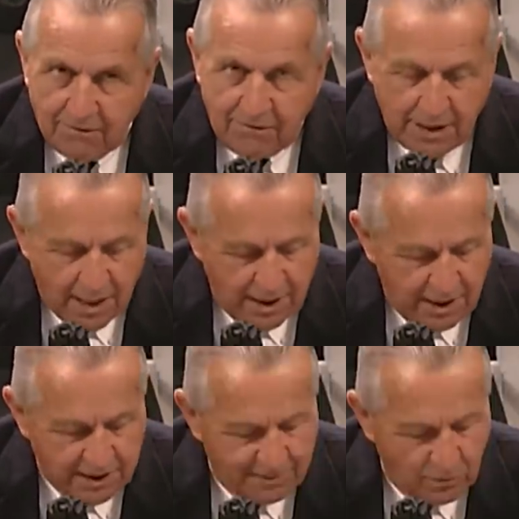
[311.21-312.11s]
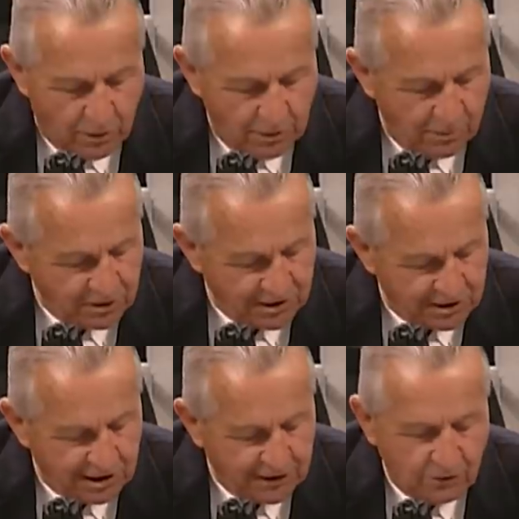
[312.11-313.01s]
VA has been one of the most
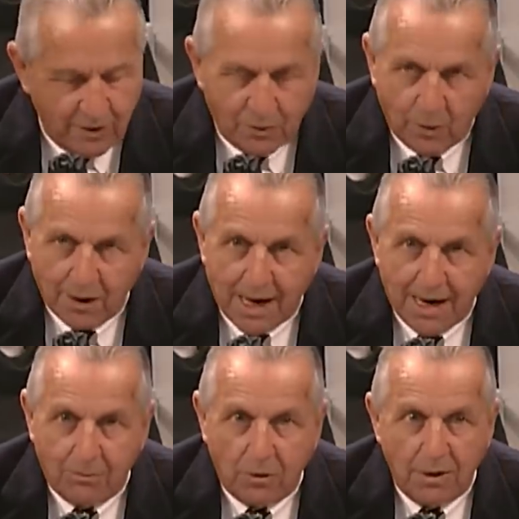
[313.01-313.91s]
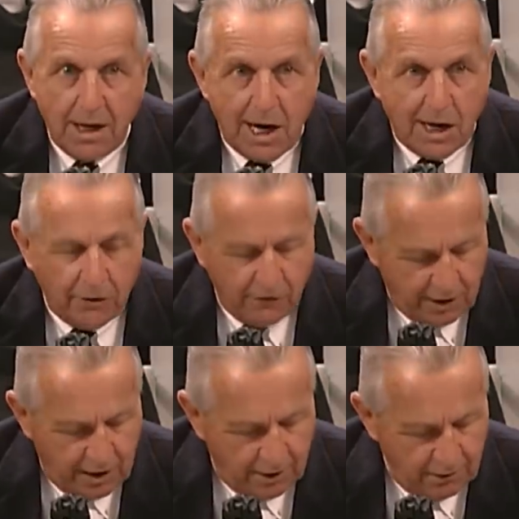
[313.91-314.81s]
successful and reliable health
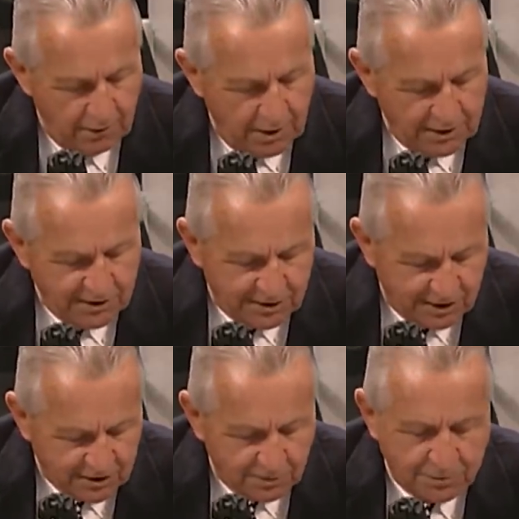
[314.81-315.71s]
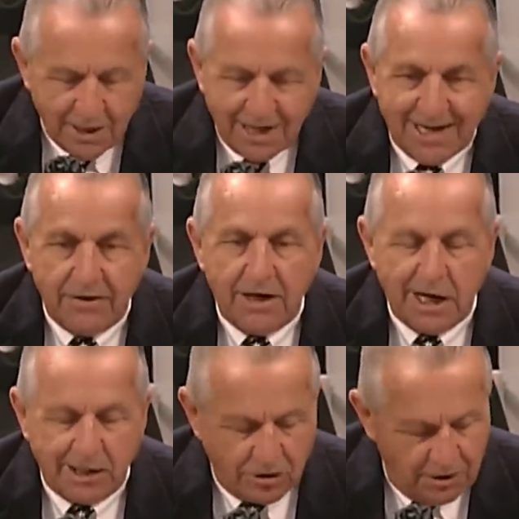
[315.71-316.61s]
care systems in the
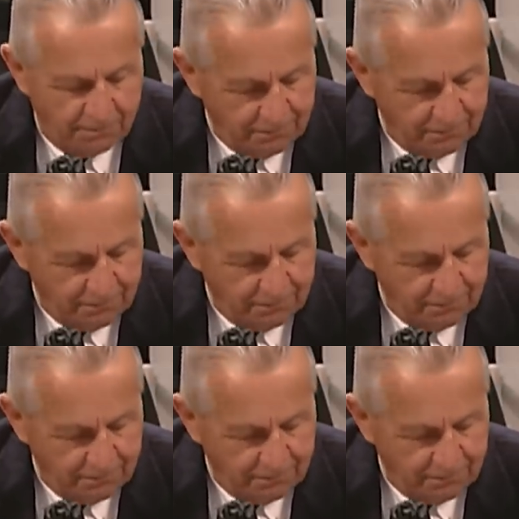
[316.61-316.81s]
nation,